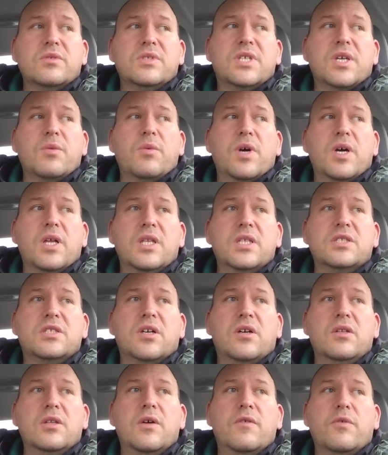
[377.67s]
say, well, it's
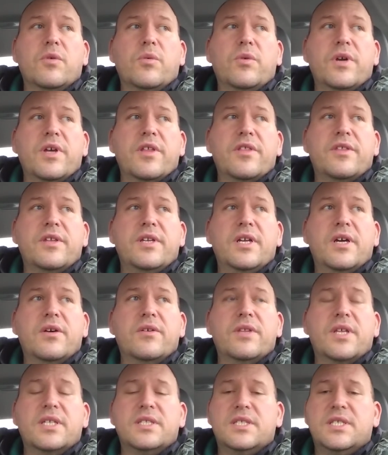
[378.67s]
all over with,
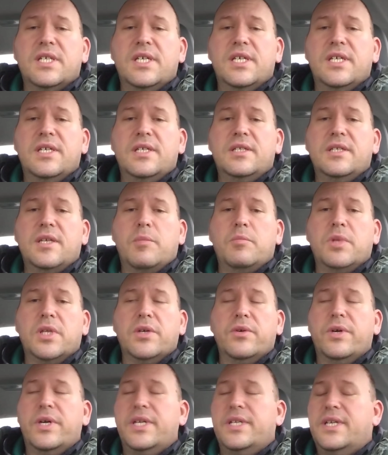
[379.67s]
that's it, I
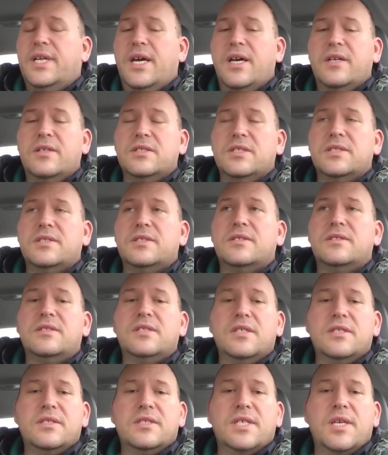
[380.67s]
blew it. No,
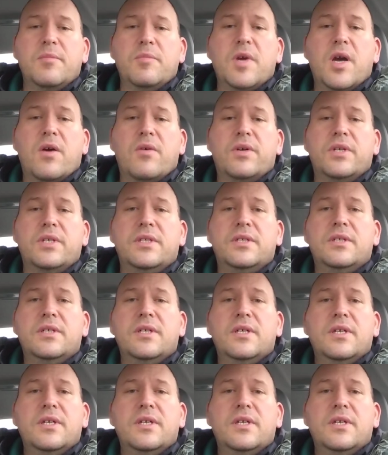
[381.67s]
just keep going.